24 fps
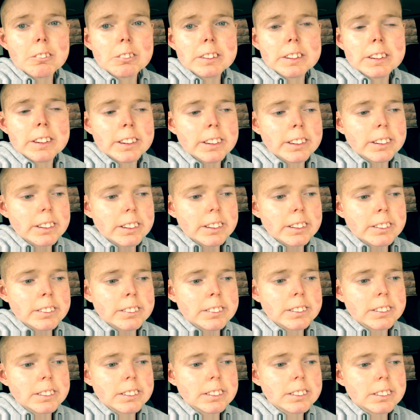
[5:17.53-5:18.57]
I think
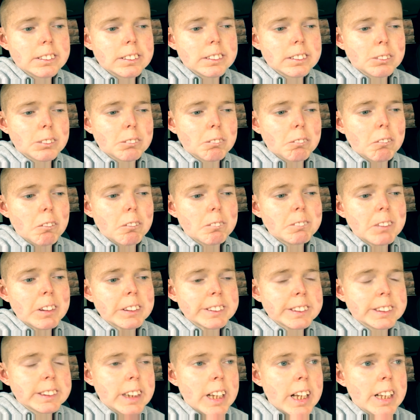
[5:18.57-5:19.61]
it's
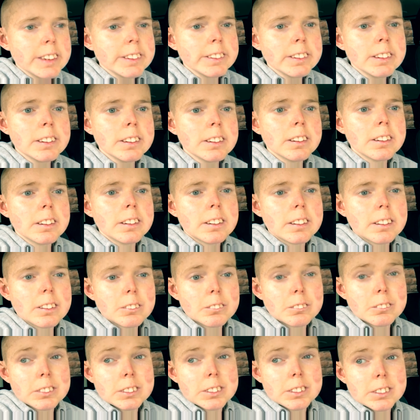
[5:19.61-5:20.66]
10:15,
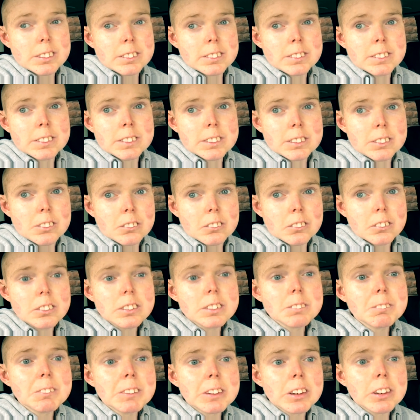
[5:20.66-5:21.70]
which is
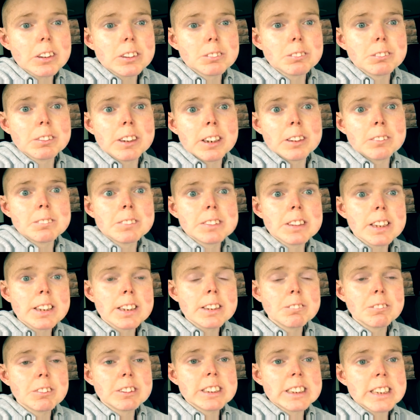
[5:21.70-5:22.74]
good because we aim to
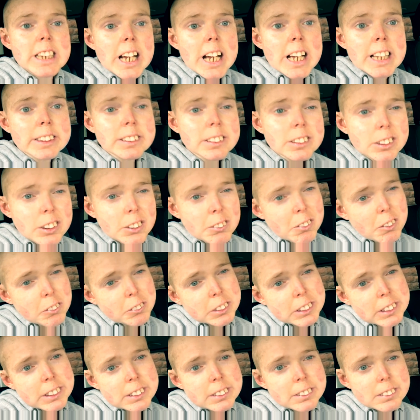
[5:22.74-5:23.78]
leave at 10, so we're
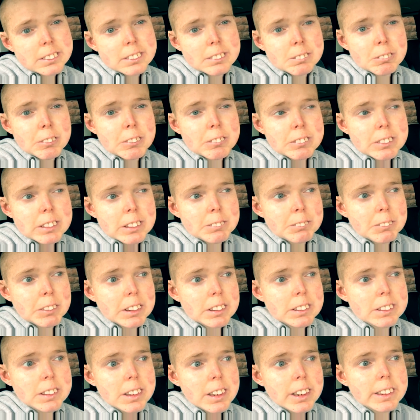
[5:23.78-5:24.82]
only 15
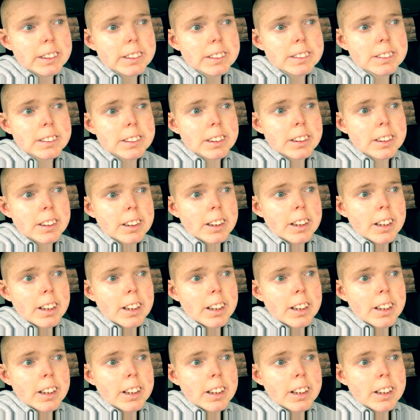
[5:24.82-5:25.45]
minutes late.